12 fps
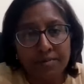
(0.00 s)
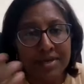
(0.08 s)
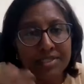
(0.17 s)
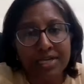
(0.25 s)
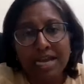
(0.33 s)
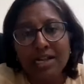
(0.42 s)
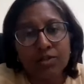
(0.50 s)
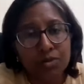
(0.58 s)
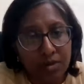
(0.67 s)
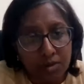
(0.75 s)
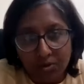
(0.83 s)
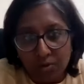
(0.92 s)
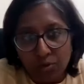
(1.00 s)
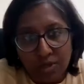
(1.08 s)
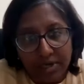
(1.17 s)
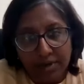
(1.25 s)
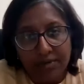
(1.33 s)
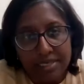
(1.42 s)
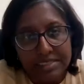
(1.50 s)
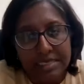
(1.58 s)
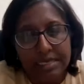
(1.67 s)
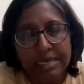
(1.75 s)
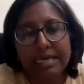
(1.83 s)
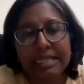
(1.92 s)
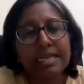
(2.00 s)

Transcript: my child threw the convulsion again.